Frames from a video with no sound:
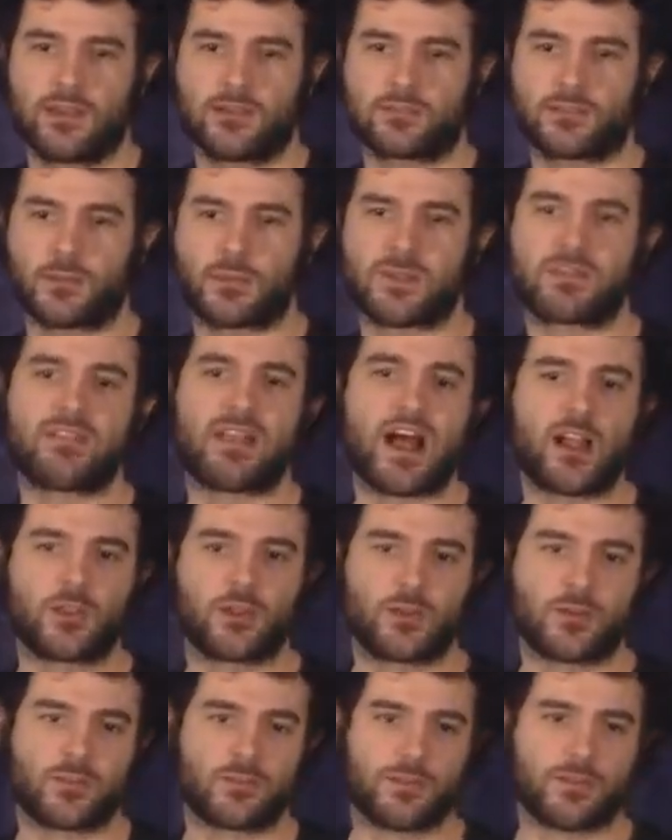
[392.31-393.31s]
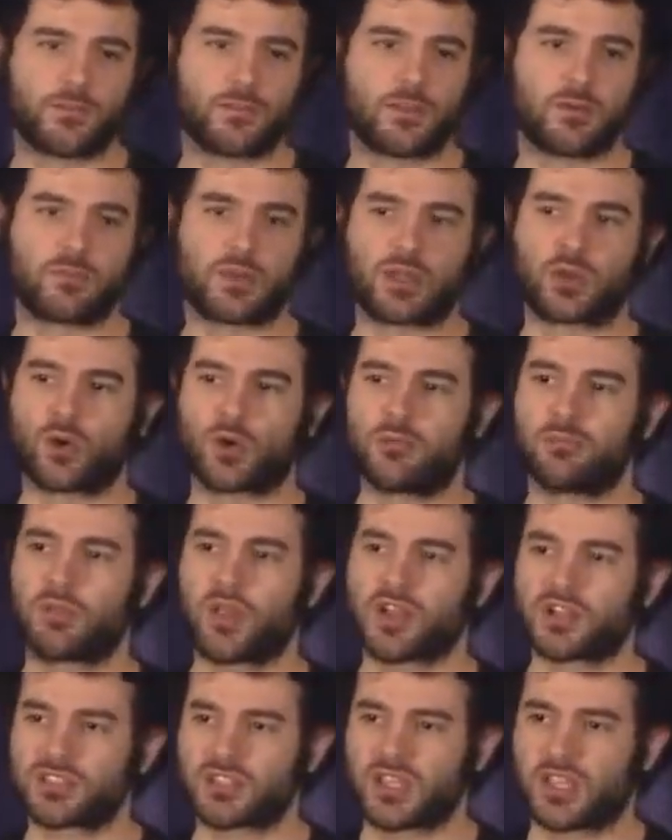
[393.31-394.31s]
from the value of, of the Bitcoin
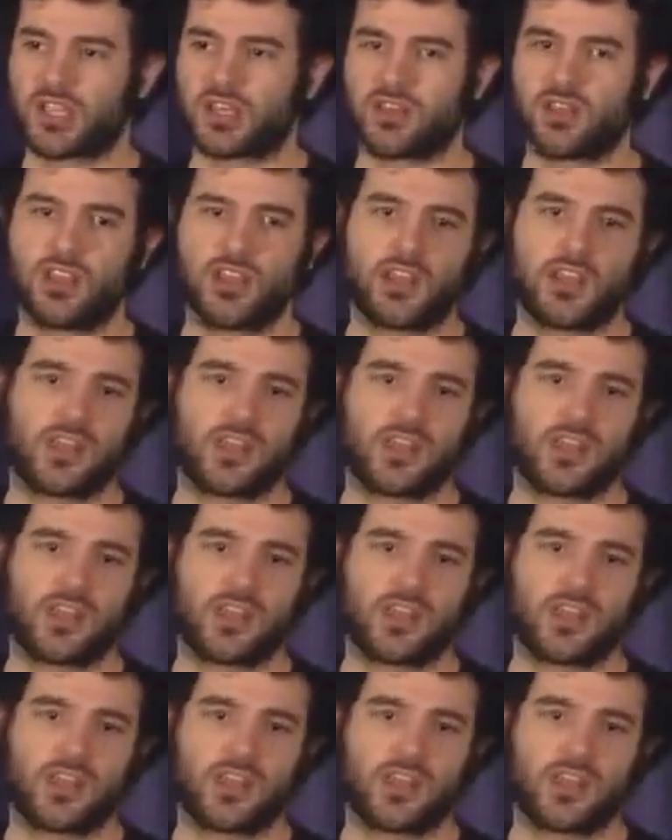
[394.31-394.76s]
blockchain and